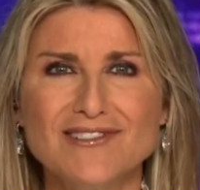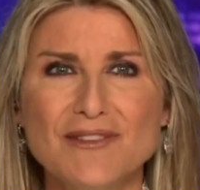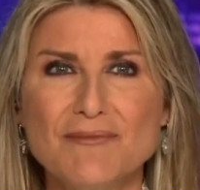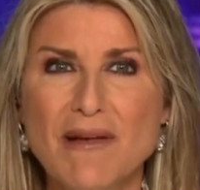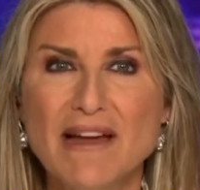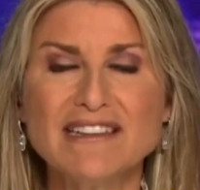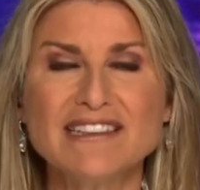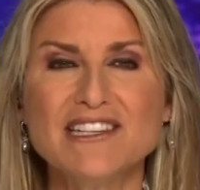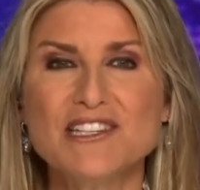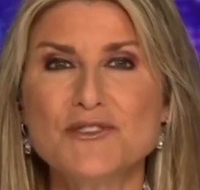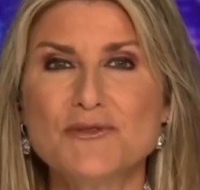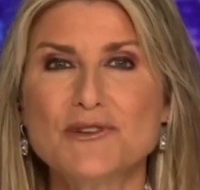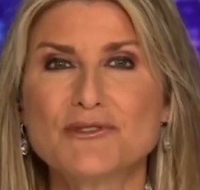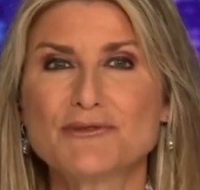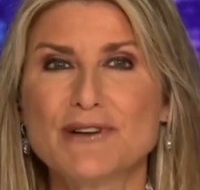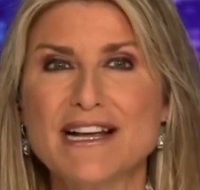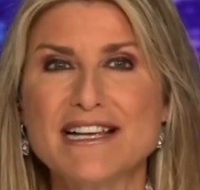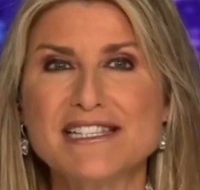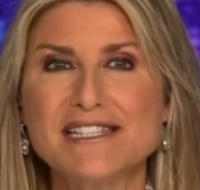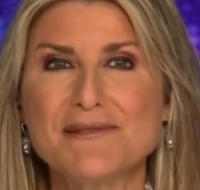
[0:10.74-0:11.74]
It might lead to a
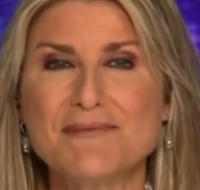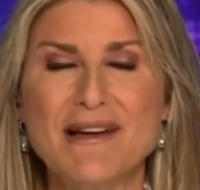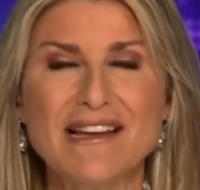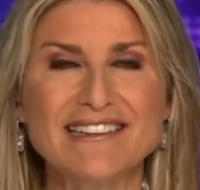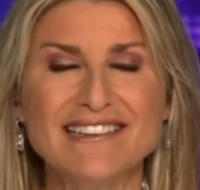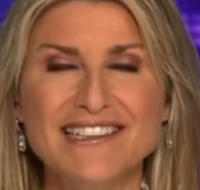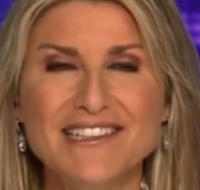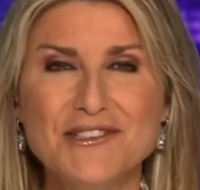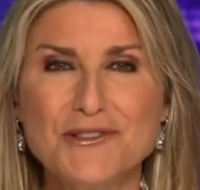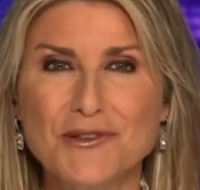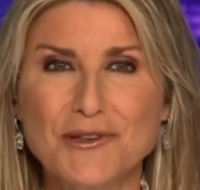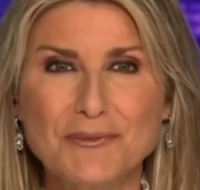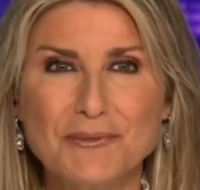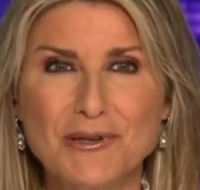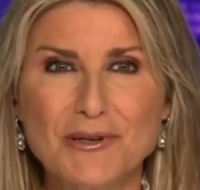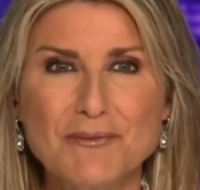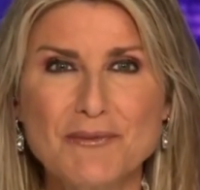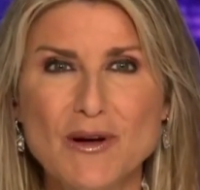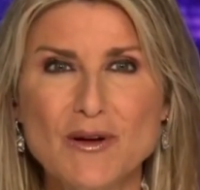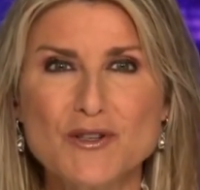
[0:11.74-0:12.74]
raise, it might lead to a
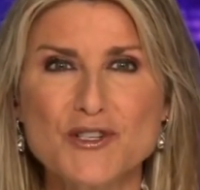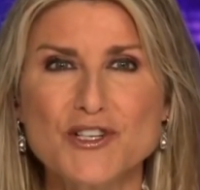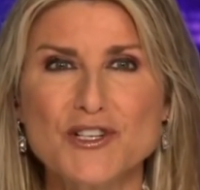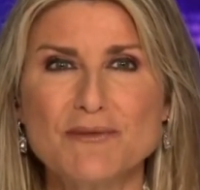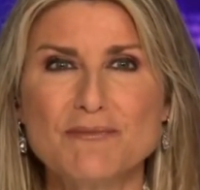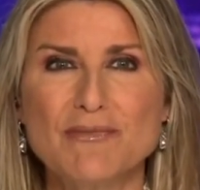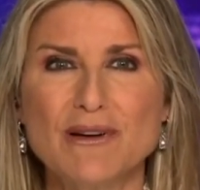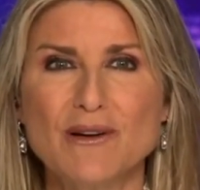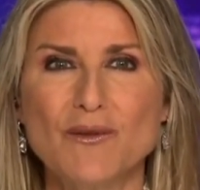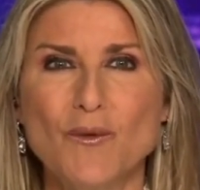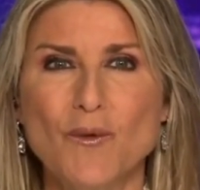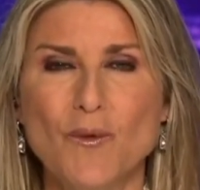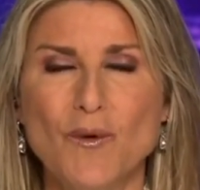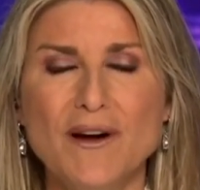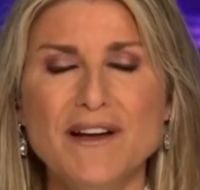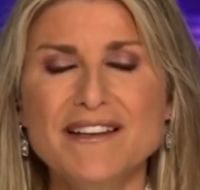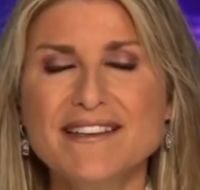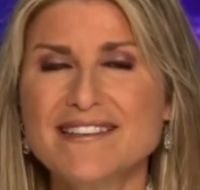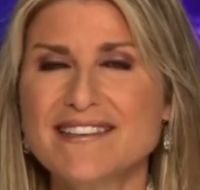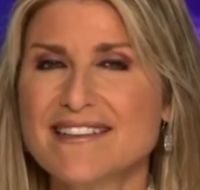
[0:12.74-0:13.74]
promotion, but
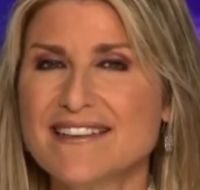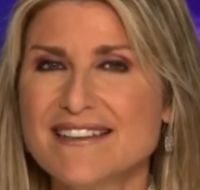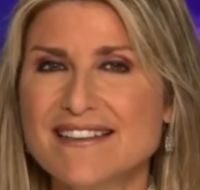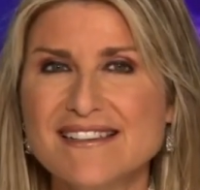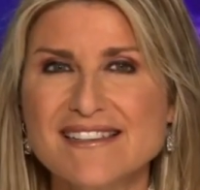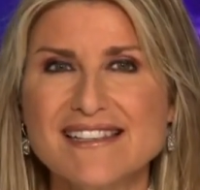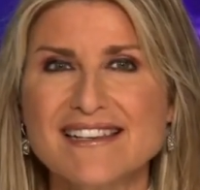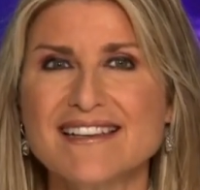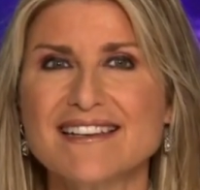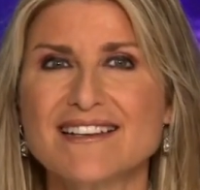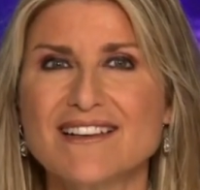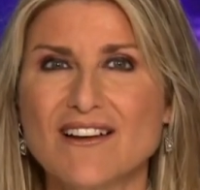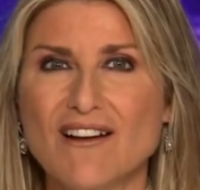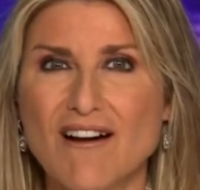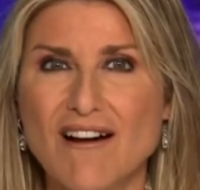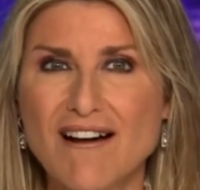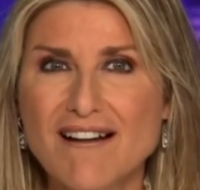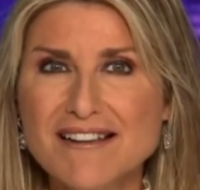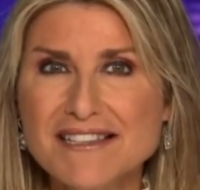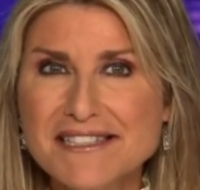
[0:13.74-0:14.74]
what is it
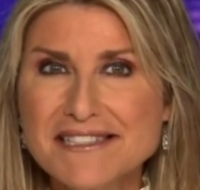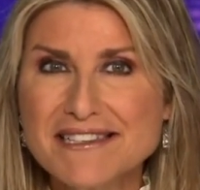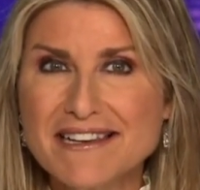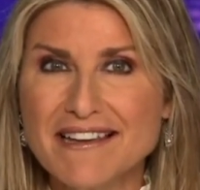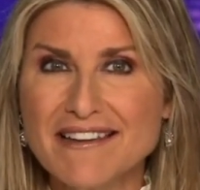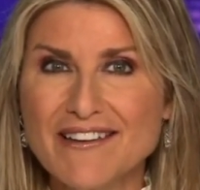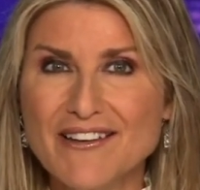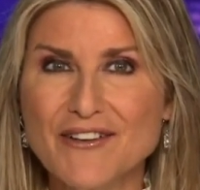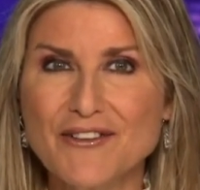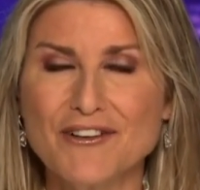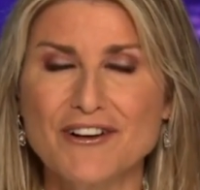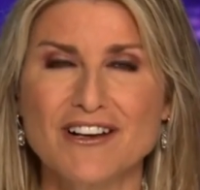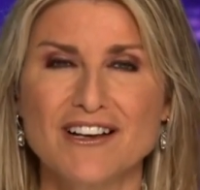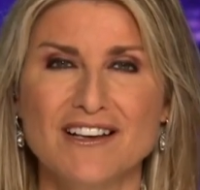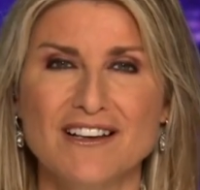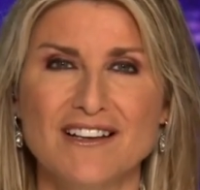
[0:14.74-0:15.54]
costing you?